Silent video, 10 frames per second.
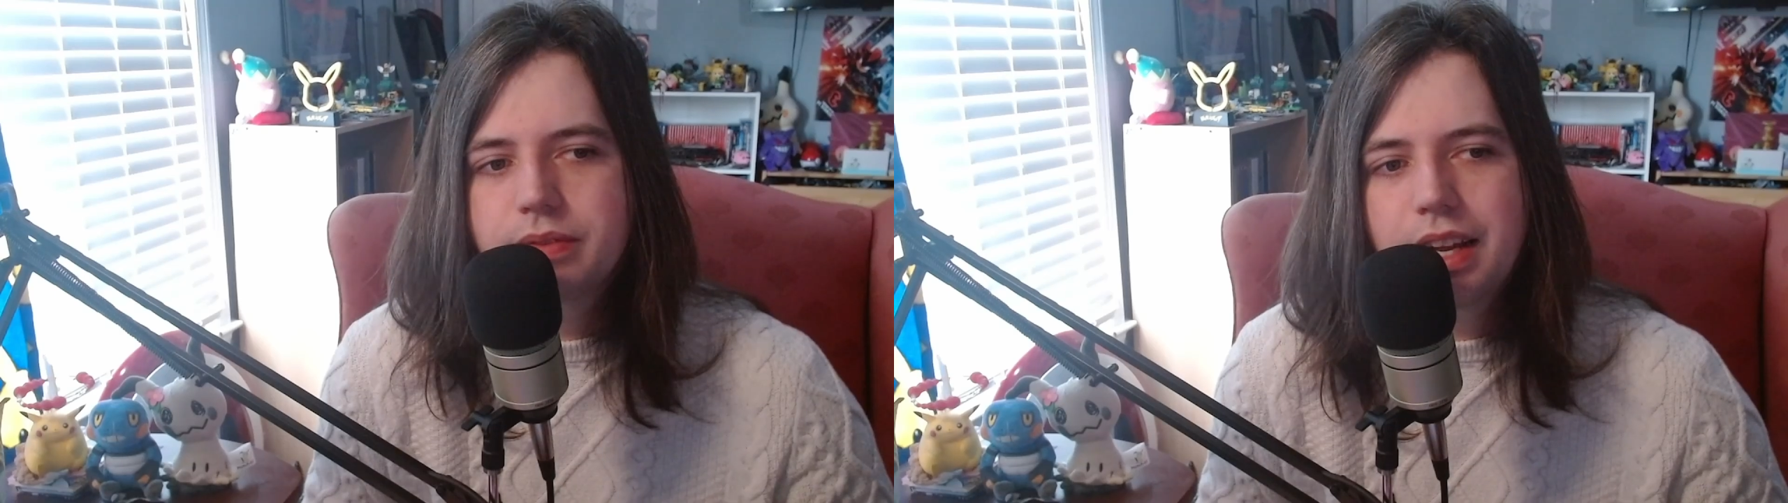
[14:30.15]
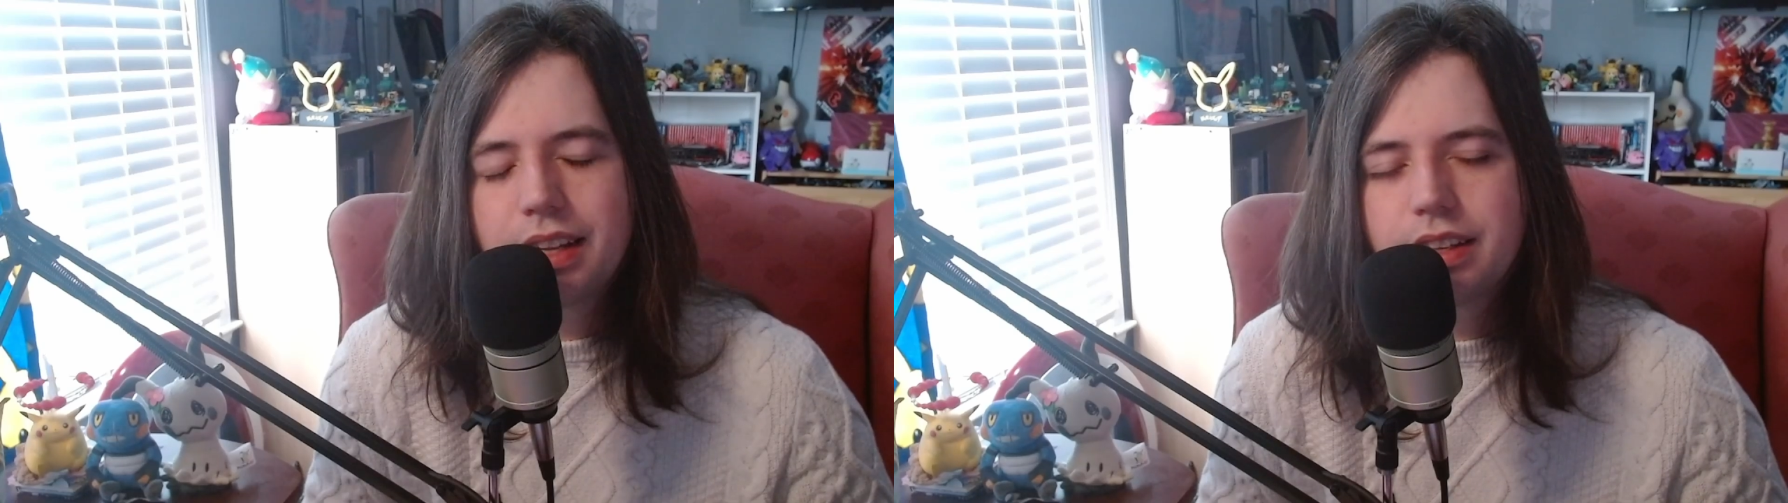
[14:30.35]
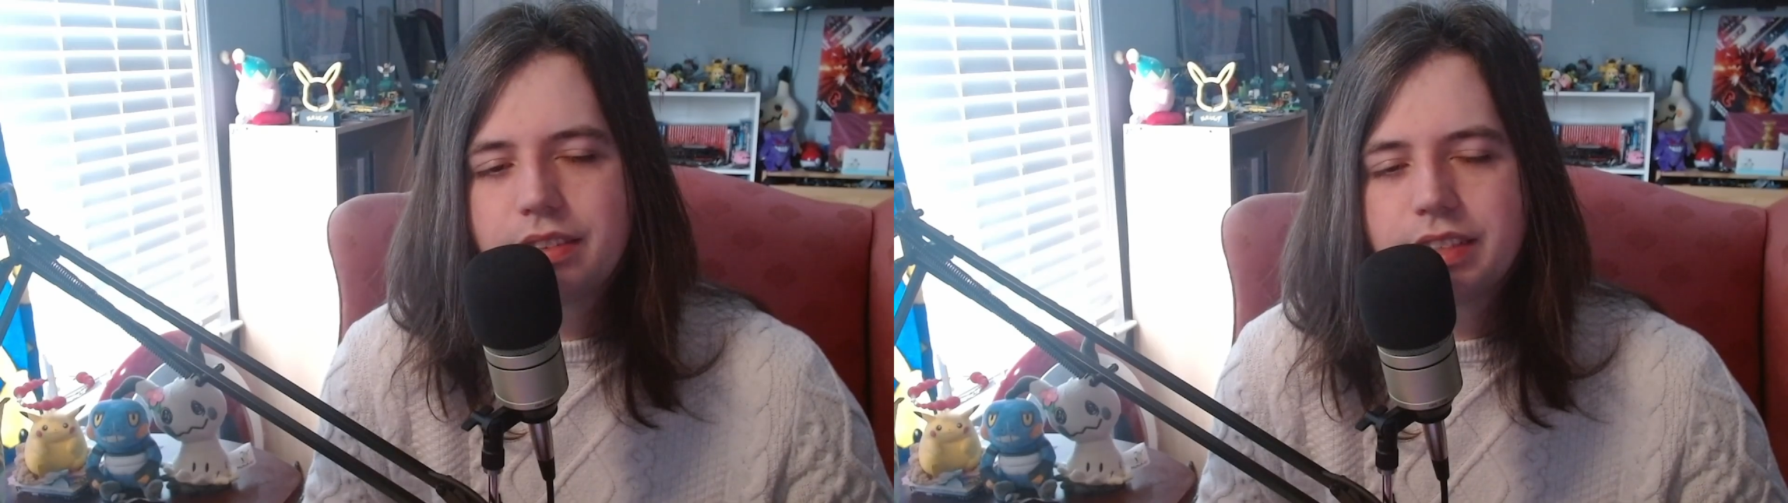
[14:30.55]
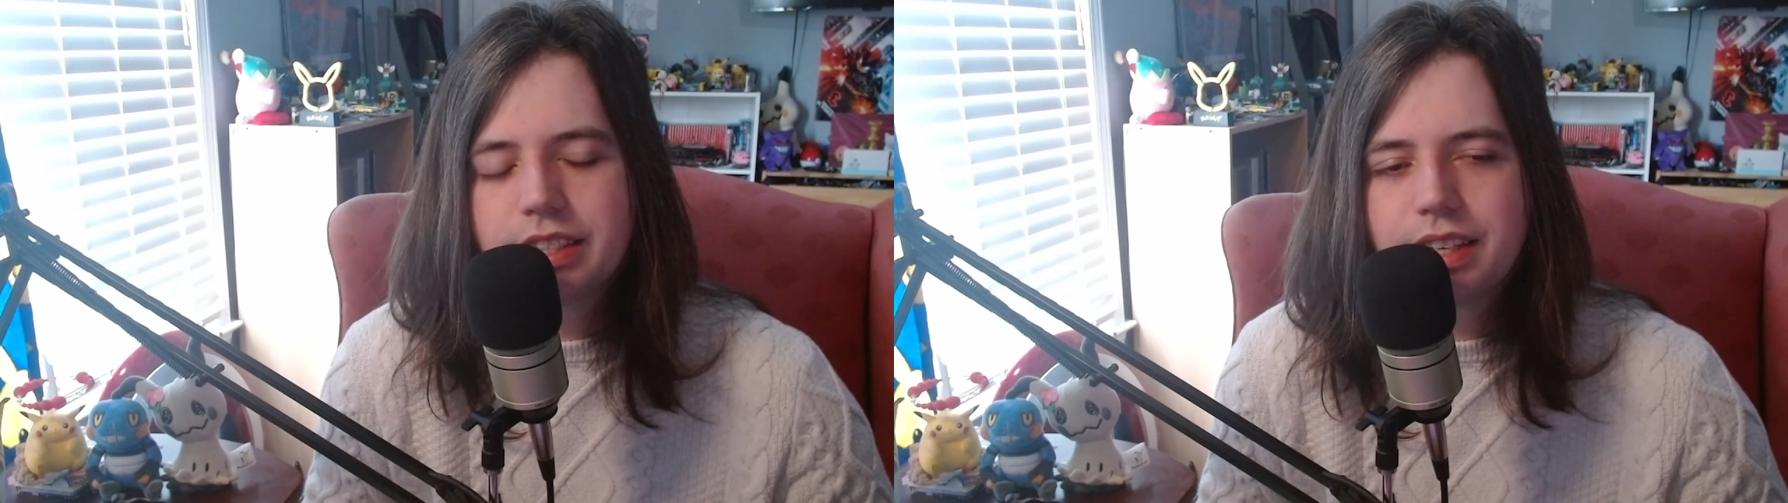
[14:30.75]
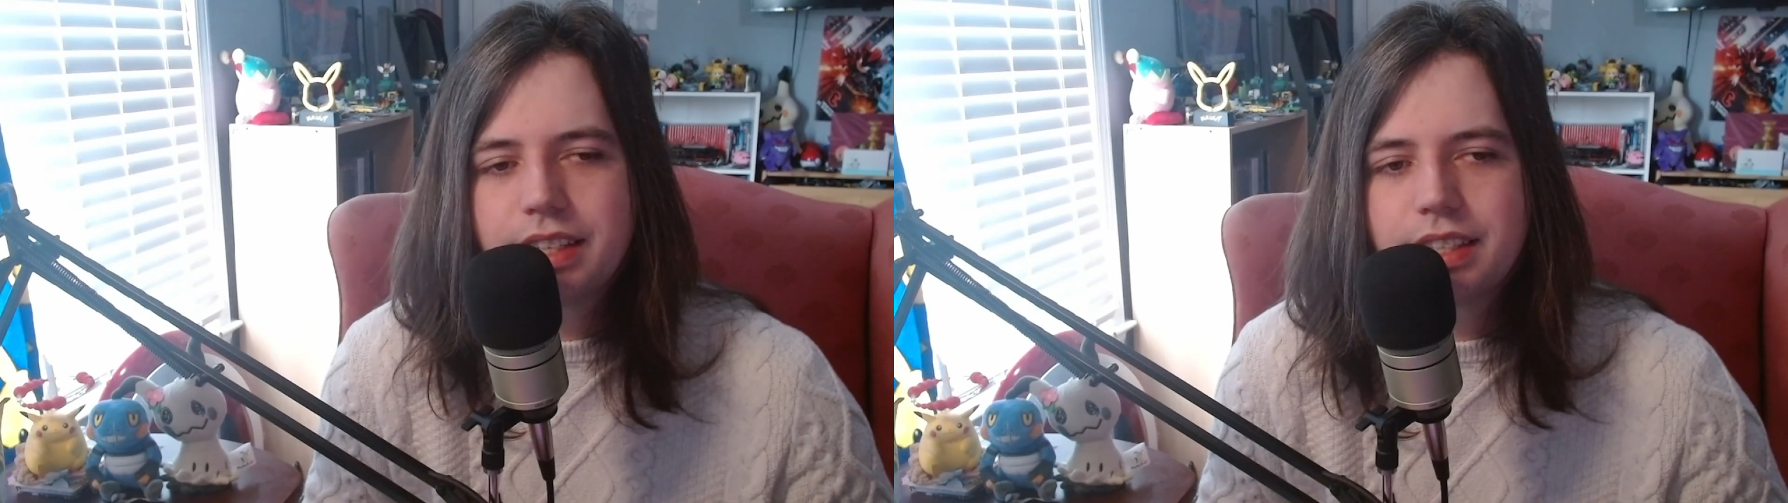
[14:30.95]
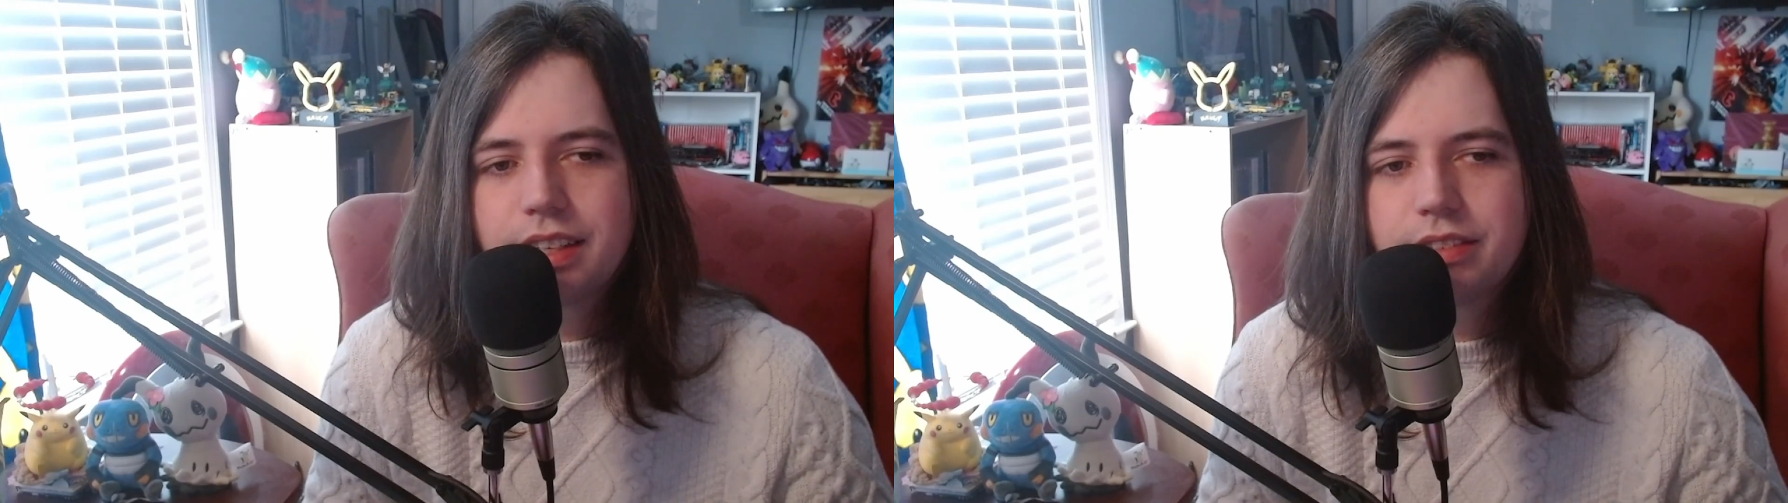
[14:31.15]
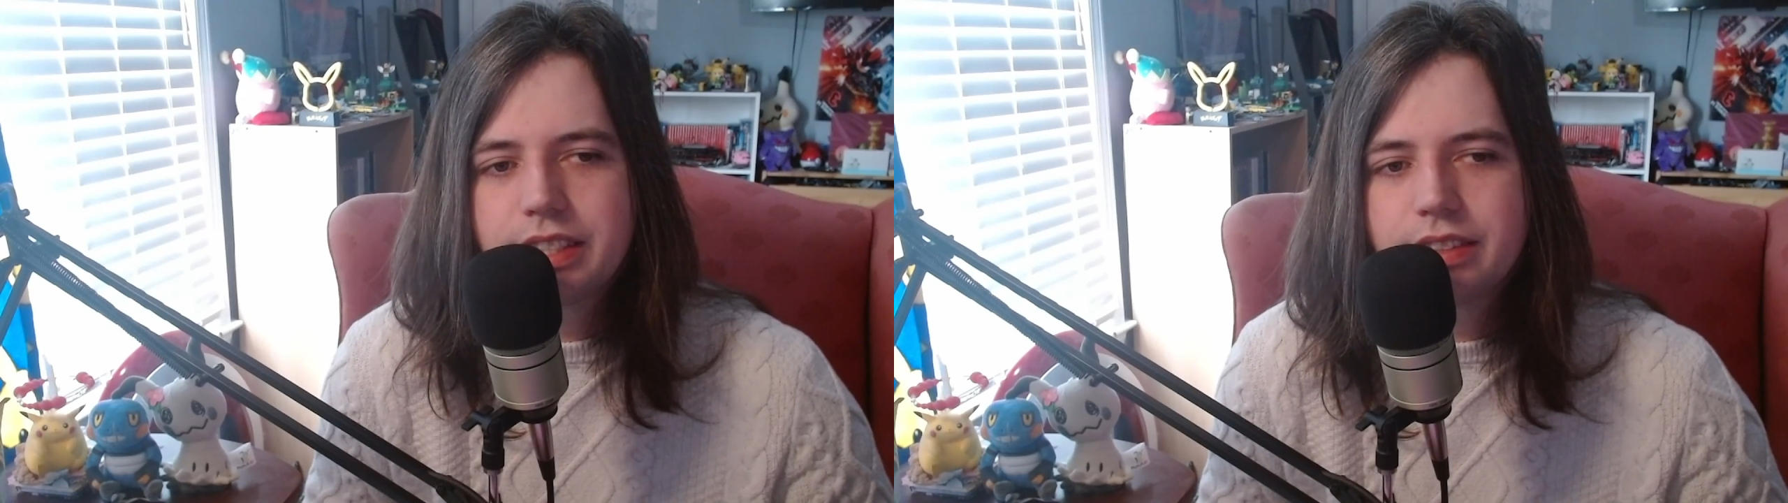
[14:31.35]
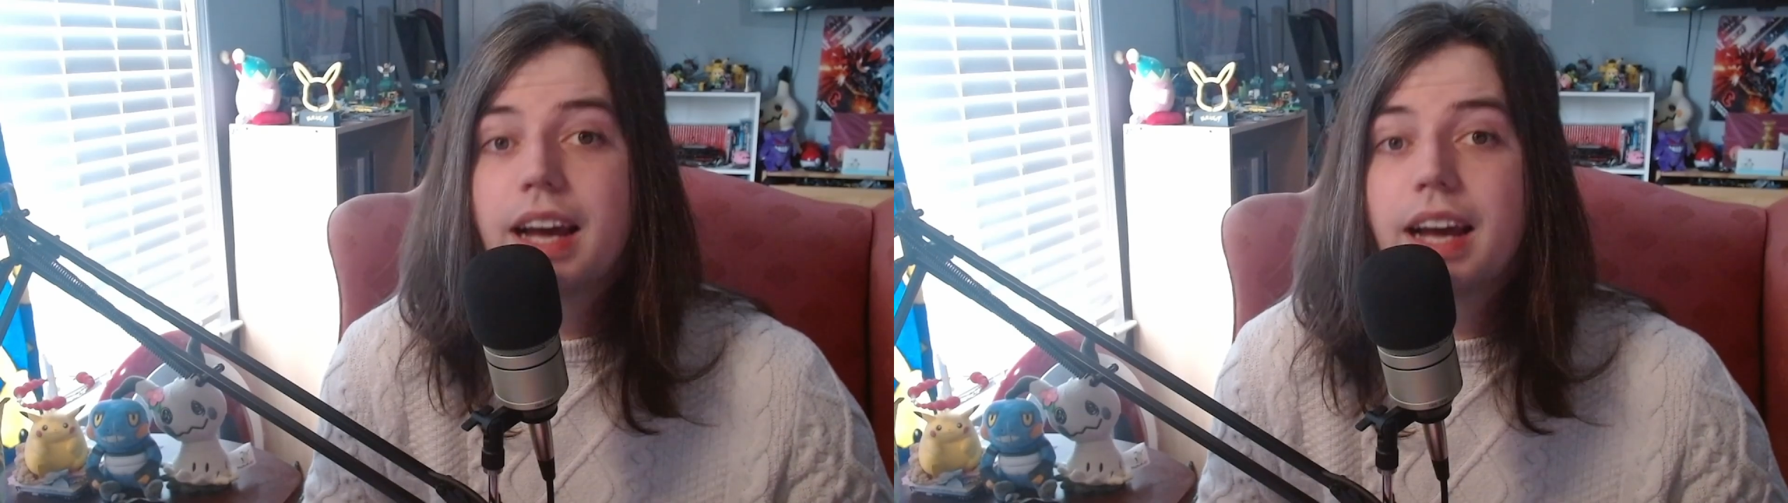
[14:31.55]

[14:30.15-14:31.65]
I love it. I love it.